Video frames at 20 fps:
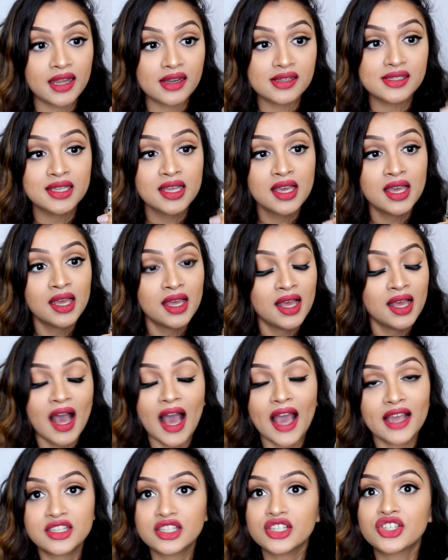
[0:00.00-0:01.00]
It is,
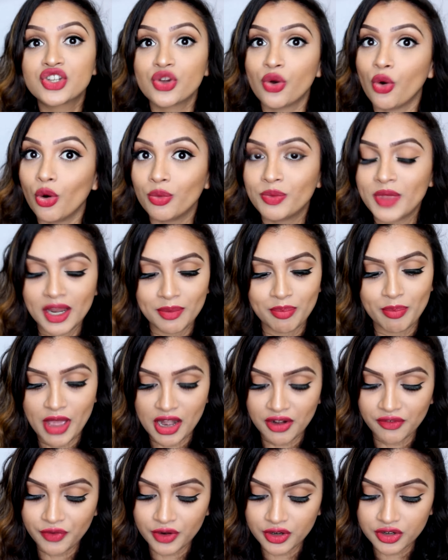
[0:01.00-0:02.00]
I just hope that
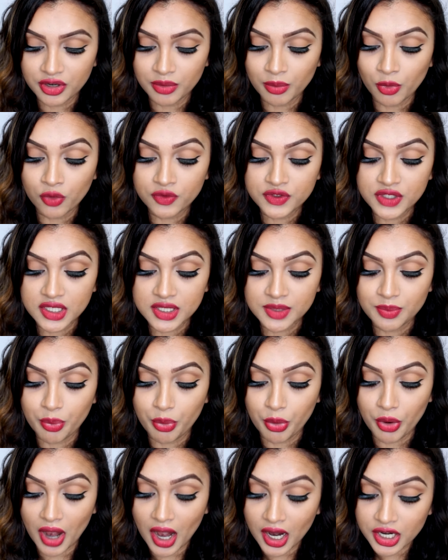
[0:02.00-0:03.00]
Benefit removes this
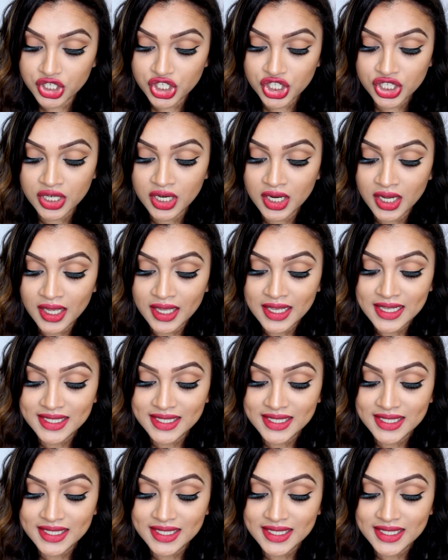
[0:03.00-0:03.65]
brush